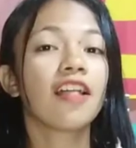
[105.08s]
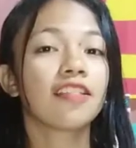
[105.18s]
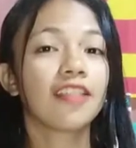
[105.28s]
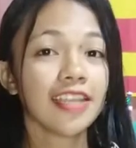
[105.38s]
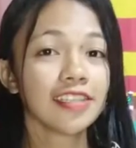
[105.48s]

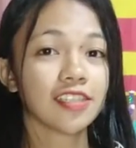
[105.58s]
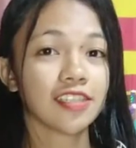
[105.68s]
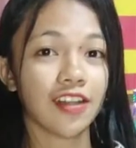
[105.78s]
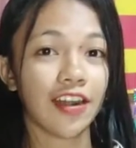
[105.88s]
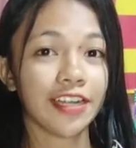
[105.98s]
Let's
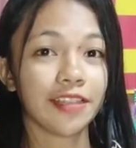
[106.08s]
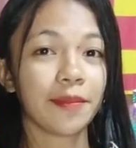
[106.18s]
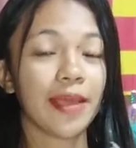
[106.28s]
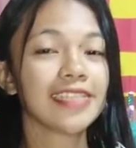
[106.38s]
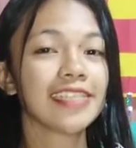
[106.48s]
start
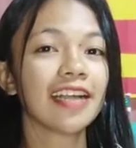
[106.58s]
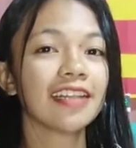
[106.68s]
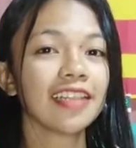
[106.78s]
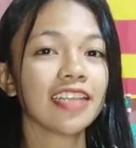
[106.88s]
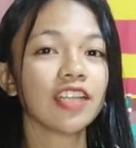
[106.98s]
by
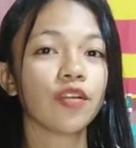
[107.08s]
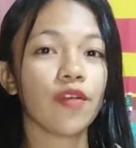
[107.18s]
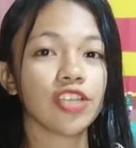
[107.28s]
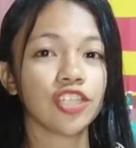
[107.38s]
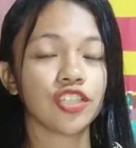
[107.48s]
tackling the
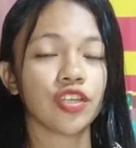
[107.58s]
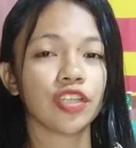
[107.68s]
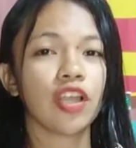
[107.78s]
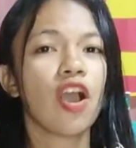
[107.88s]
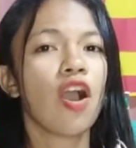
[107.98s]

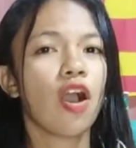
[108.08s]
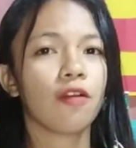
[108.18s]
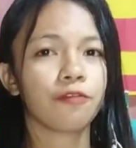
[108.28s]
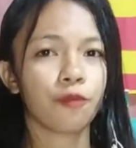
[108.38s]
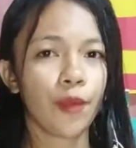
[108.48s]
question
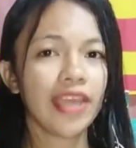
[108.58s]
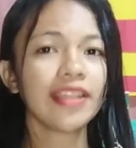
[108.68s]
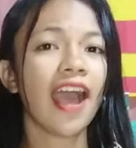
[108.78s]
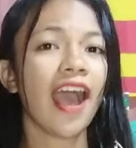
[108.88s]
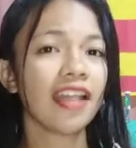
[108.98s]
of
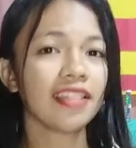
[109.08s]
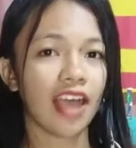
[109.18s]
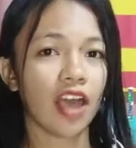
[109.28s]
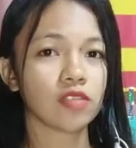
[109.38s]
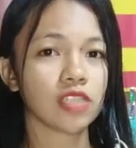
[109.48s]
when
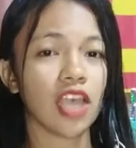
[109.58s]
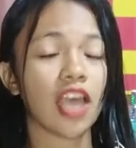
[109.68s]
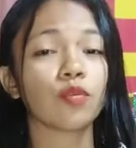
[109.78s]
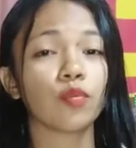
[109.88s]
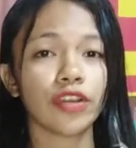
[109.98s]
handouts
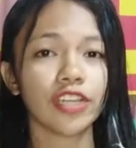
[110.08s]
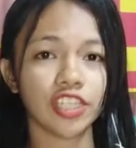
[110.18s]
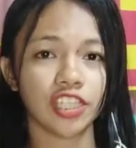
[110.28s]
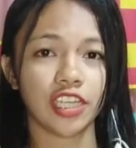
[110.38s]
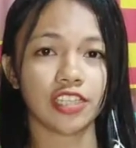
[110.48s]
and
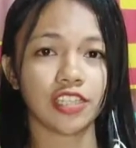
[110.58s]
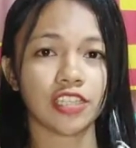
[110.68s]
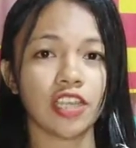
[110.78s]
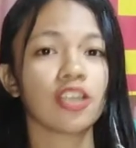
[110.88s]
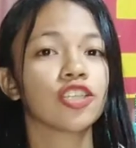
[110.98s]

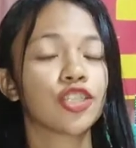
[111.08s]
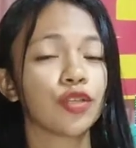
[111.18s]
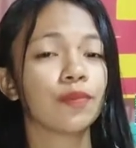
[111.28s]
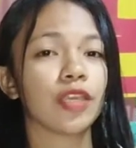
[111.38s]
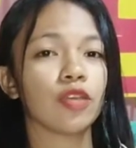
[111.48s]
worksheets
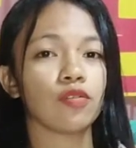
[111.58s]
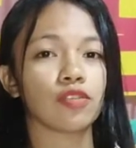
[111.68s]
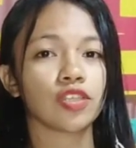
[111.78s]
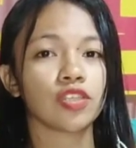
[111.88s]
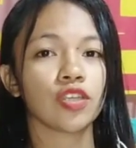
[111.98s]
should be
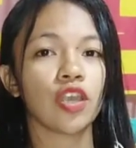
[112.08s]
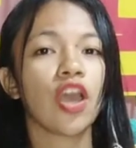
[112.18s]
used.